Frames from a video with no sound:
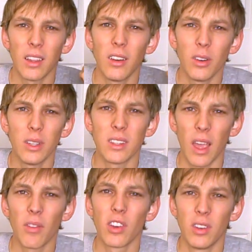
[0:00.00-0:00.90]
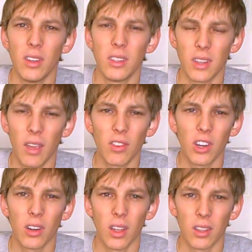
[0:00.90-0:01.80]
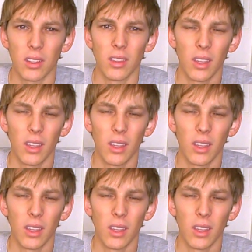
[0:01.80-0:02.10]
You know, his avatar got killed,